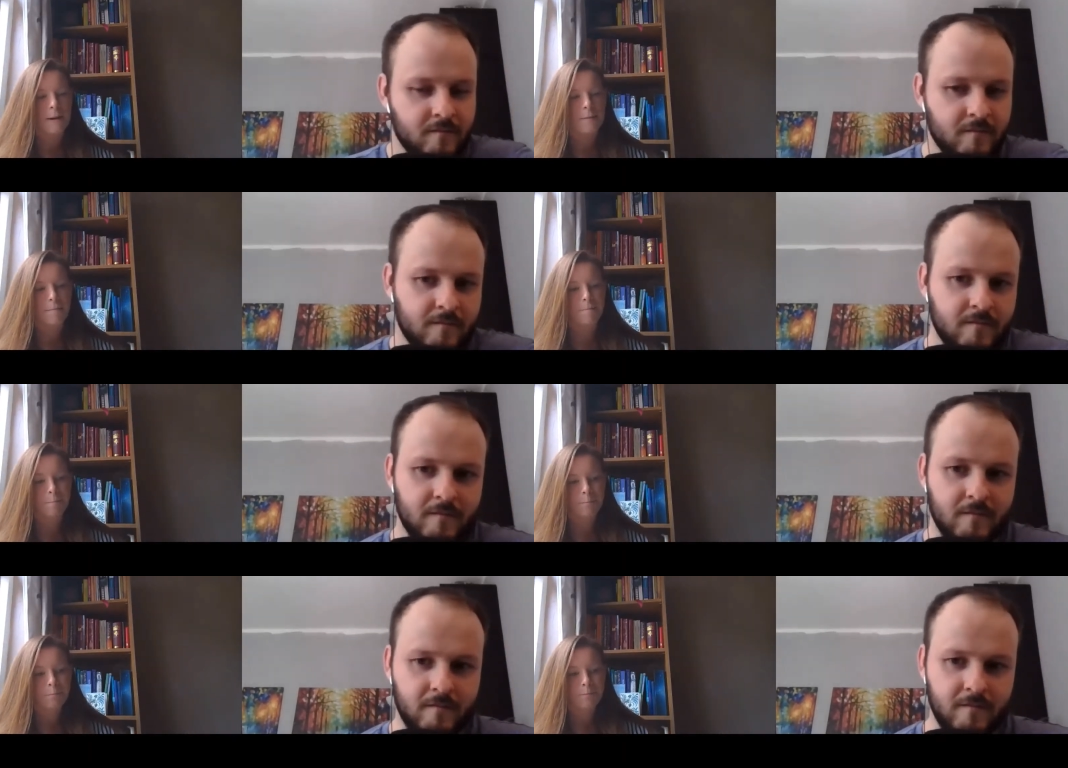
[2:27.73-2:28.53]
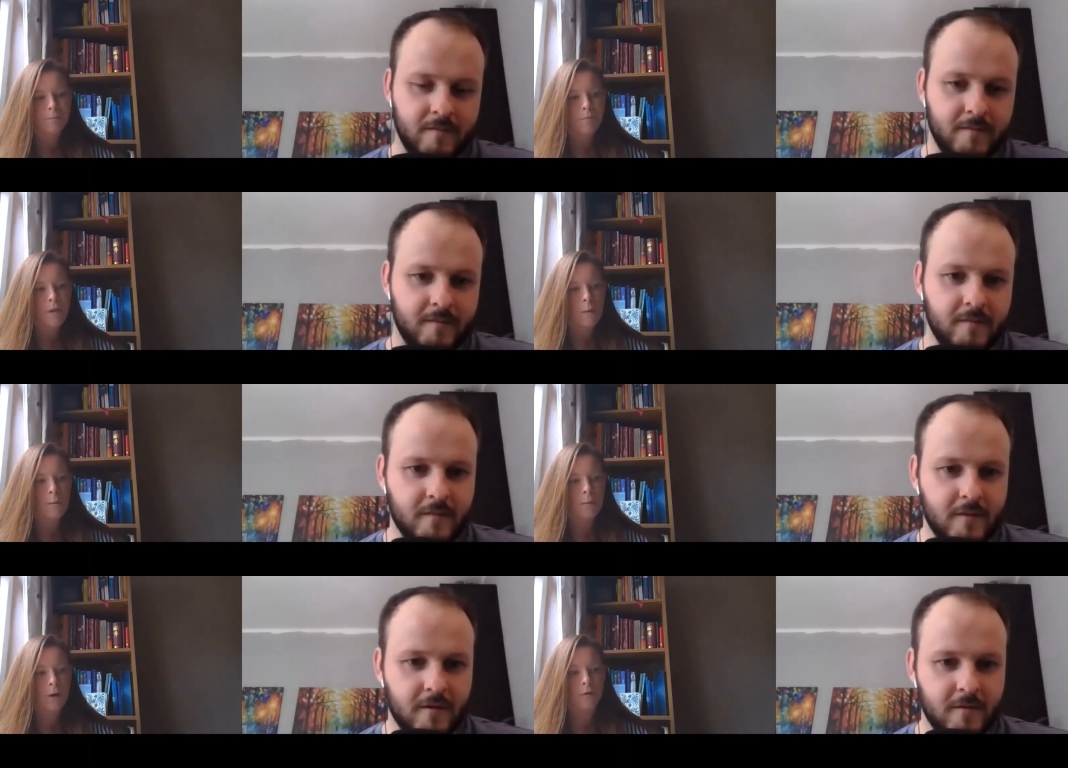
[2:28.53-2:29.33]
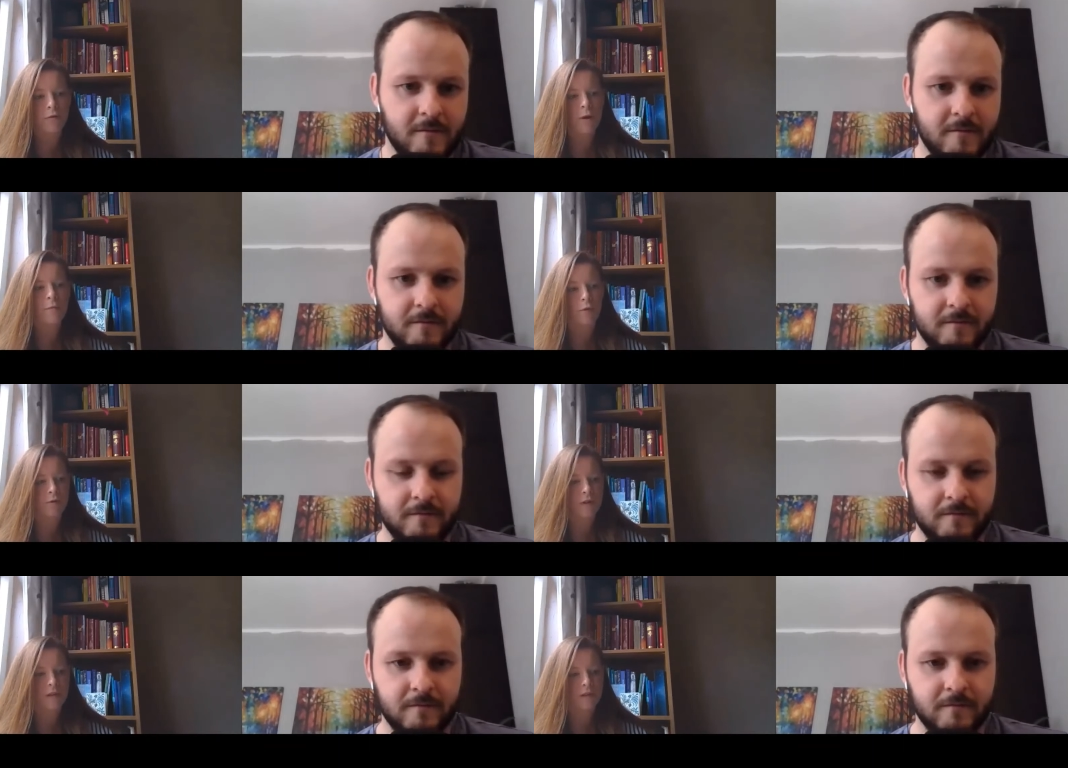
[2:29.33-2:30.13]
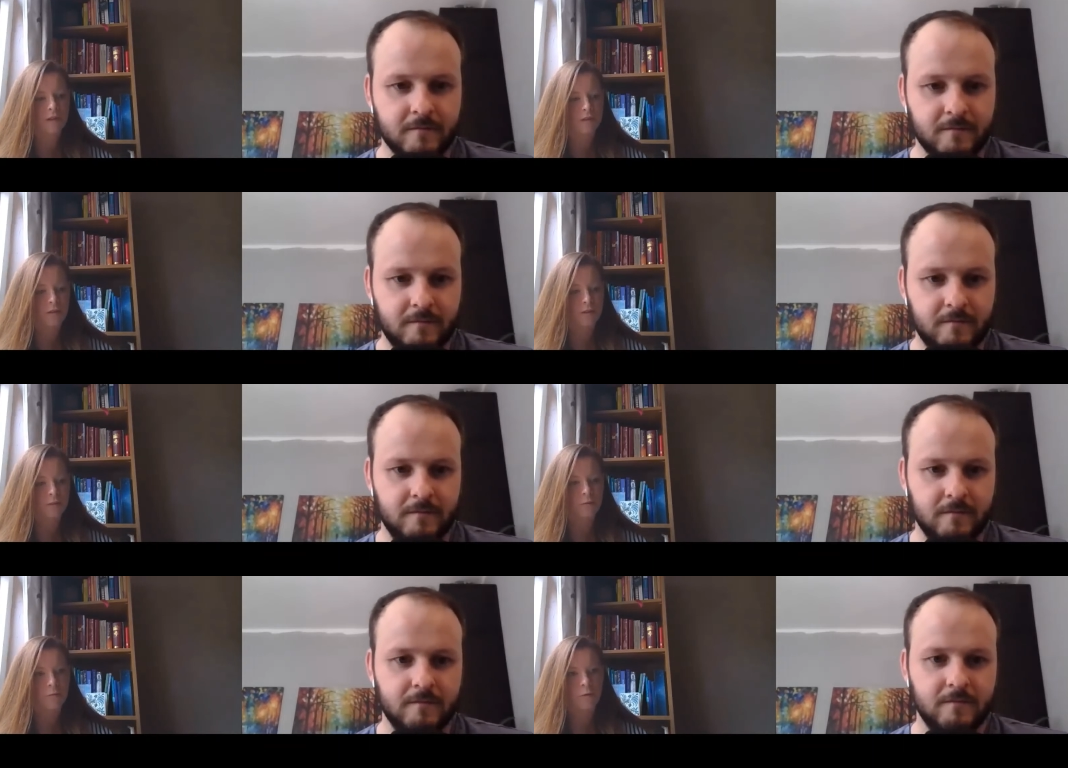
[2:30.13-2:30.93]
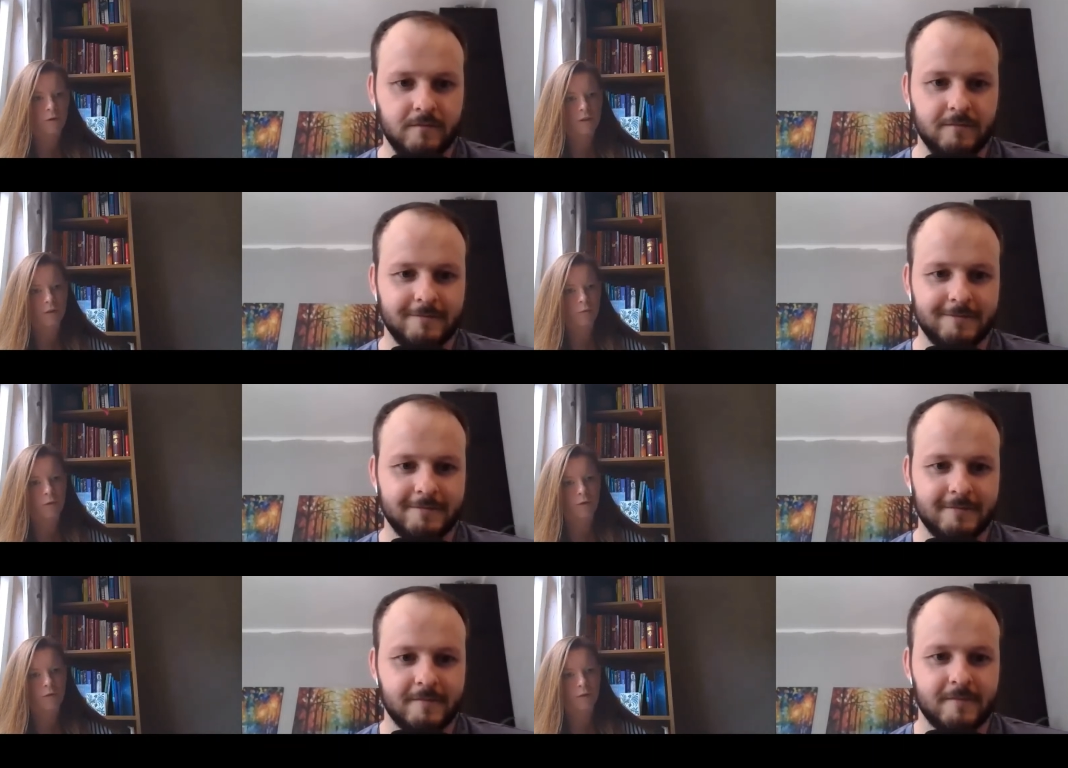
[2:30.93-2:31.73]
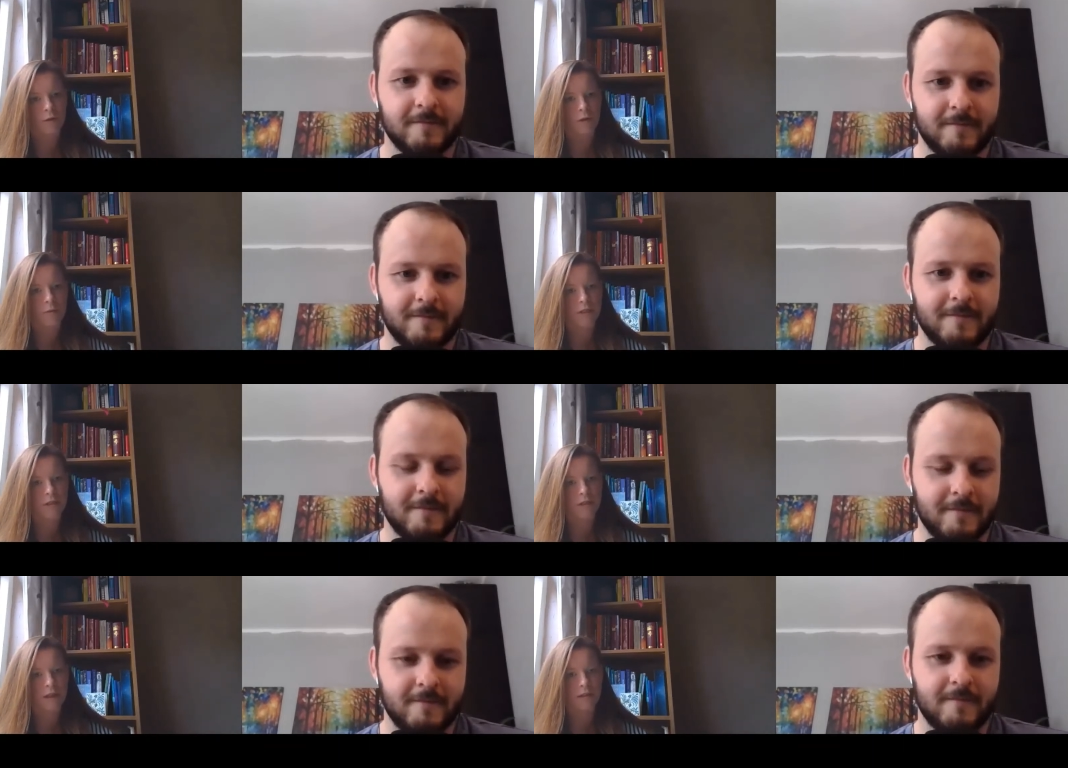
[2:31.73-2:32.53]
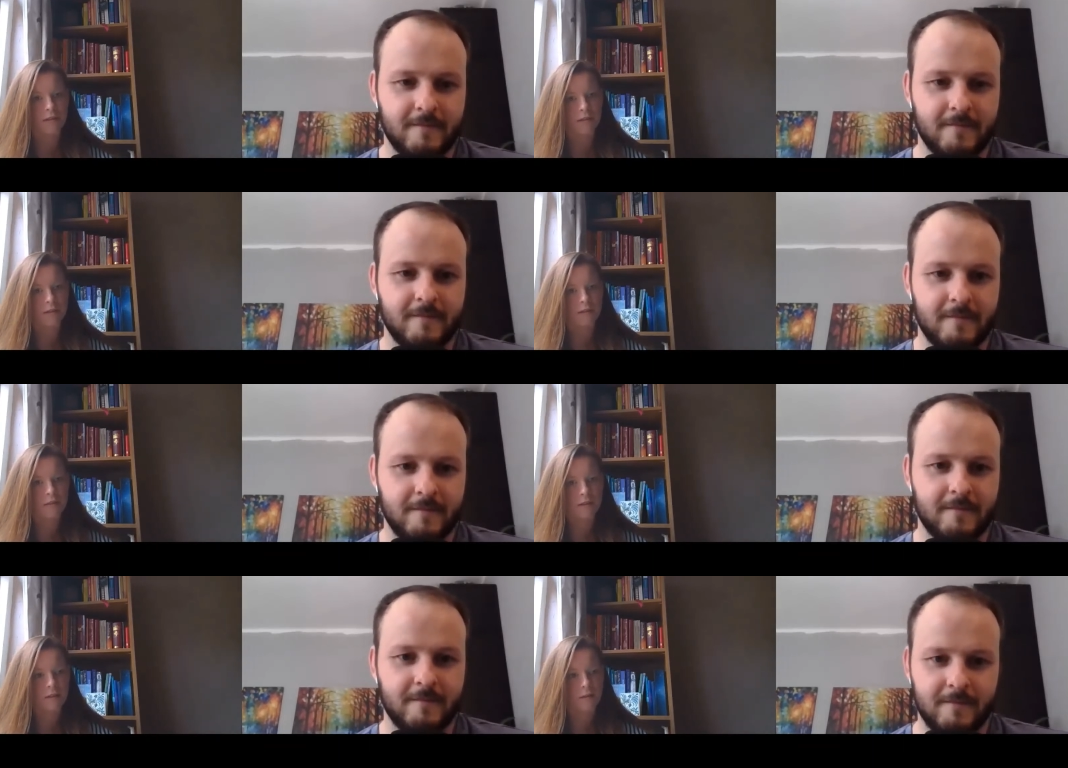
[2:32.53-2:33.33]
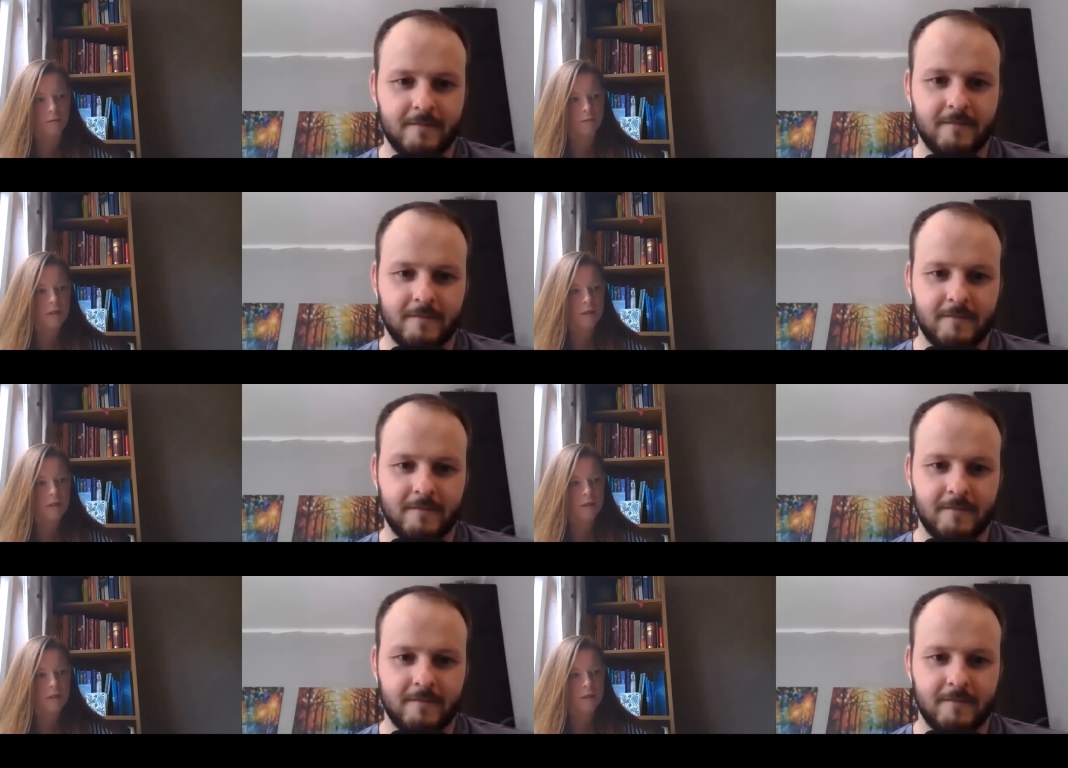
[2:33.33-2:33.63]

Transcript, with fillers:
Speaker 1: Um, but I was quite motivated to do all these wonderful, amazing things, and you know,